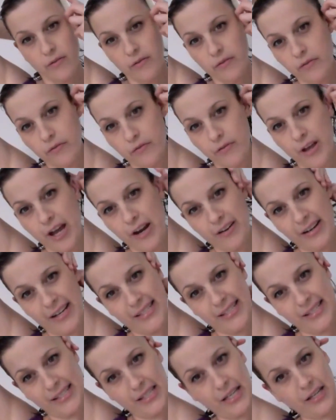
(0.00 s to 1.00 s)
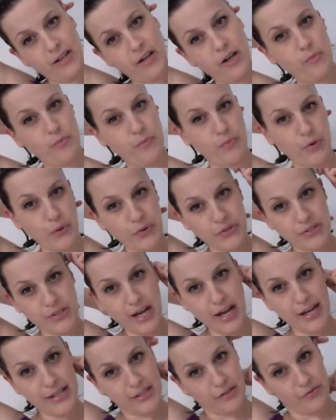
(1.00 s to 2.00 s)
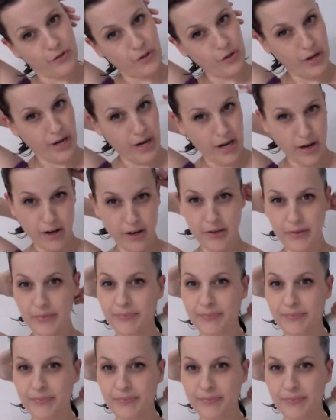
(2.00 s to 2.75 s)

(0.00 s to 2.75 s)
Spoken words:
very slick on both sides of your hair.